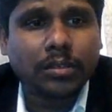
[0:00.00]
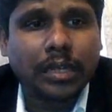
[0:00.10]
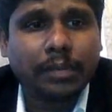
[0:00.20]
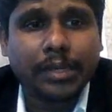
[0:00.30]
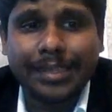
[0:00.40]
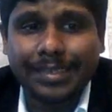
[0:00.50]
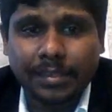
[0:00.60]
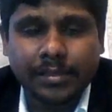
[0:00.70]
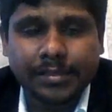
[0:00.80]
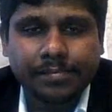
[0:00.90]

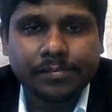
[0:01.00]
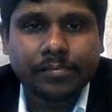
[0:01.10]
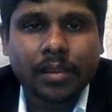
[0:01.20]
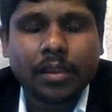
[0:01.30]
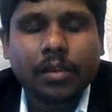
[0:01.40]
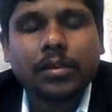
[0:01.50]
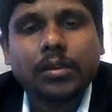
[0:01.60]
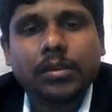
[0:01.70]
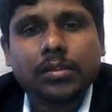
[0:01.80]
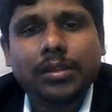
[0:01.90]
MAS.
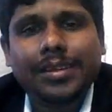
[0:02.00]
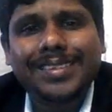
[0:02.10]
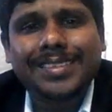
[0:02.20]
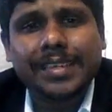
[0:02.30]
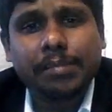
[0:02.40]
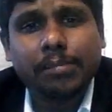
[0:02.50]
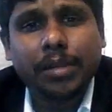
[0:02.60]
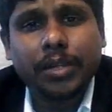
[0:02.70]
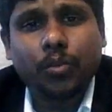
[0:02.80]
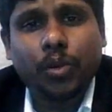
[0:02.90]
The next
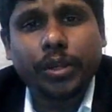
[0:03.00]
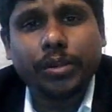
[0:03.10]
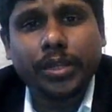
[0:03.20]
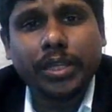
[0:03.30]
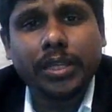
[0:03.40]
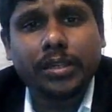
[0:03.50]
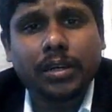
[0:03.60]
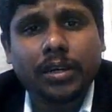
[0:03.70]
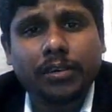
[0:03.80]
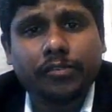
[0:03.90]
capability, what do you need
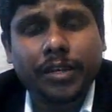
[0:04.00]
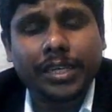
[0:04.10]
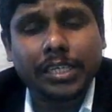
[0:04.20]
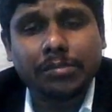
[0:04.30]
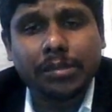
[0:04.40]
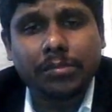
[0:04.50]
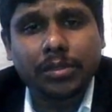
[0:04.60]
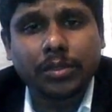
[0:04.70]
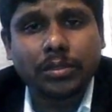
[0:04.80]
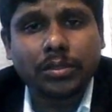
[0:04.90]
for
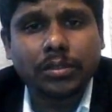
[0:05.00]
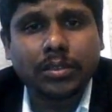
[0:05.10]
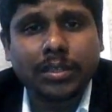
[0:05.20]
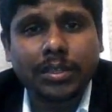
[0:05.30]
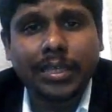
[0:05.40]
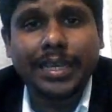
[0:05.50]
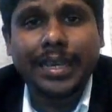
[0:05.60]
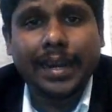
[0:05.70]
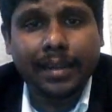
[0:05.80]
EMMS AI